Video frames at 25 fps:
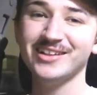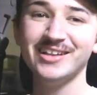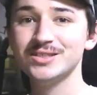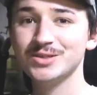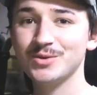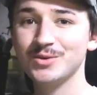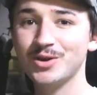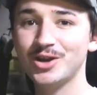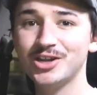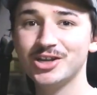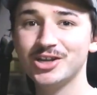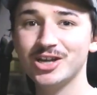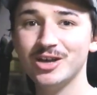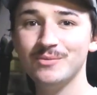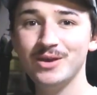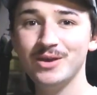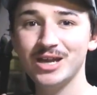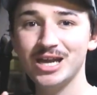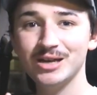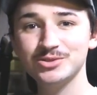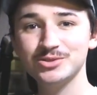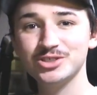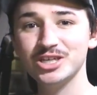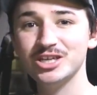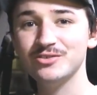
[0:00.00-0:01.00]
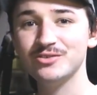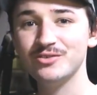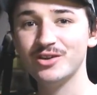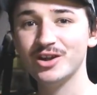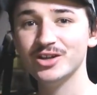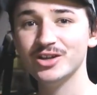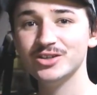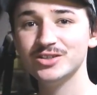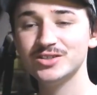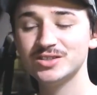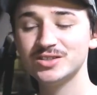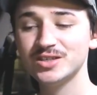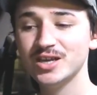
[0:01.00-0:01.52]
So we're gonna go pick up Gene
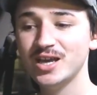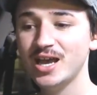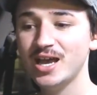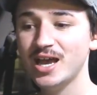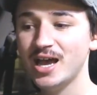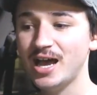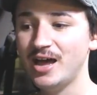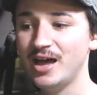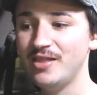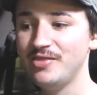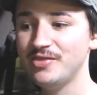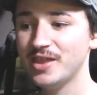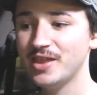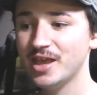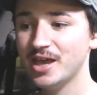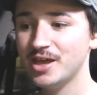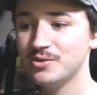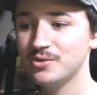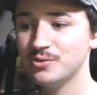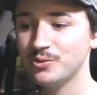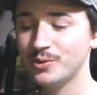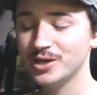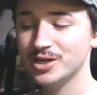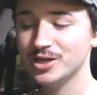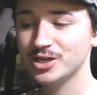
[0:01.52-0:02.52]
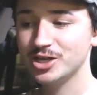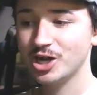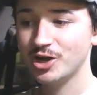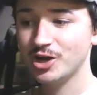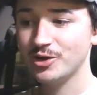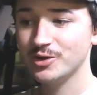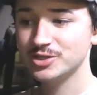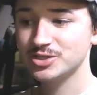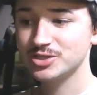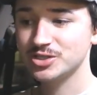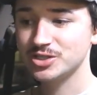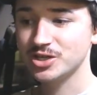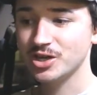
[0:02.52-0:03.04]
Rhodes, and then we're
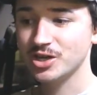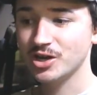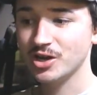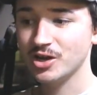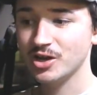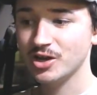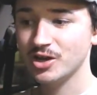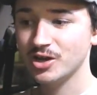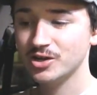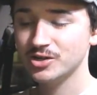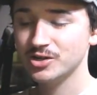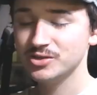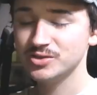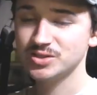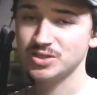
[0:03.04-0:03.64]
going to go,